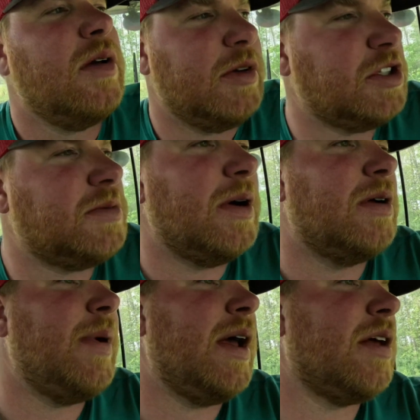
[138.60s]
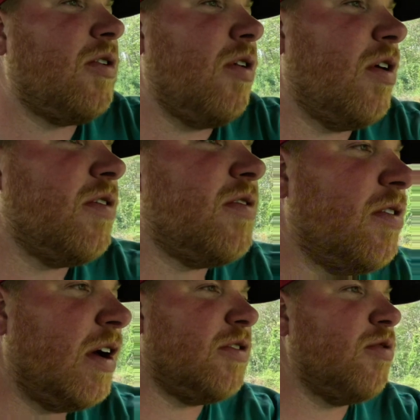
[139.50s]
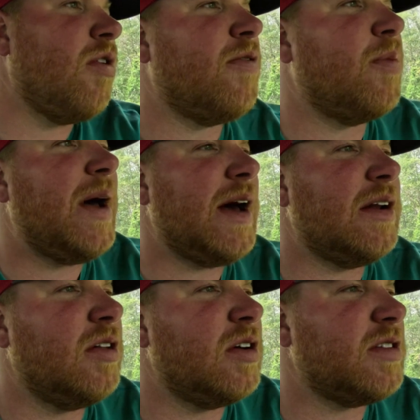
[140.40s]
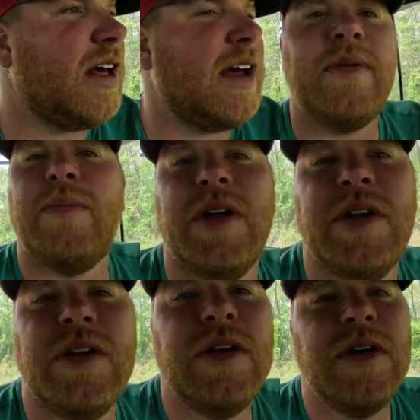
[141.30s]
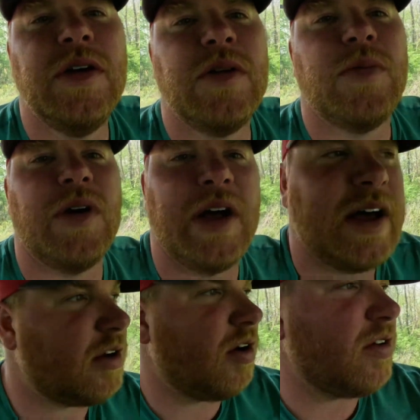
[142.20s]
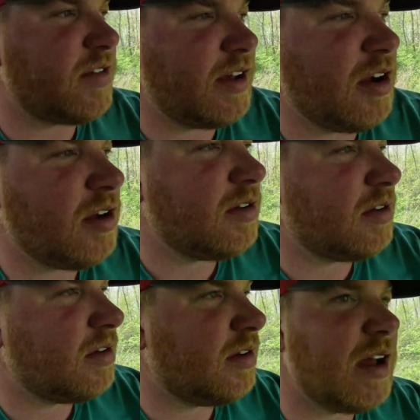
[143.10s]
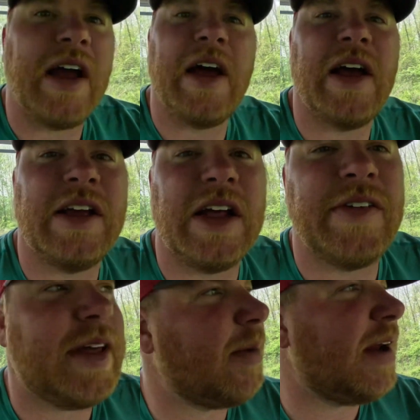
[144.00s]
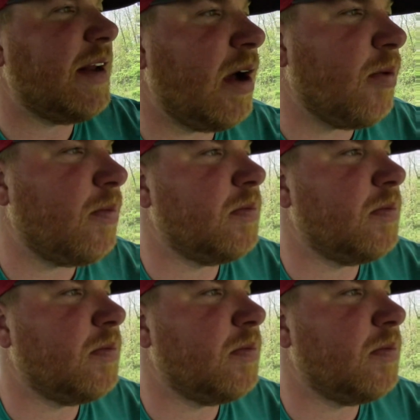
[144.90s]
we should be able to make it across. Not too awful bad it looks like, but we're gonna head across here and get everything ready to go.